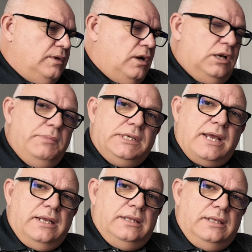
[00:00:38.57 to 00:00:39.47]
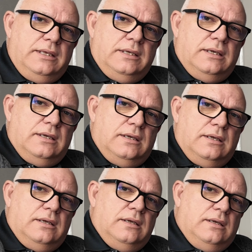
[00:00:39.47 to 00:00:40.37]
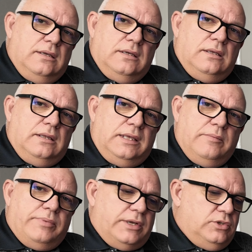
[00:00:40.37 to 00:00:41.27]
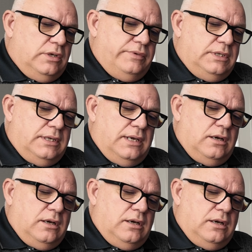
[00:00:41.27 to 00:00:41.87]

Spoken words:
going to be scanning the impact driver today.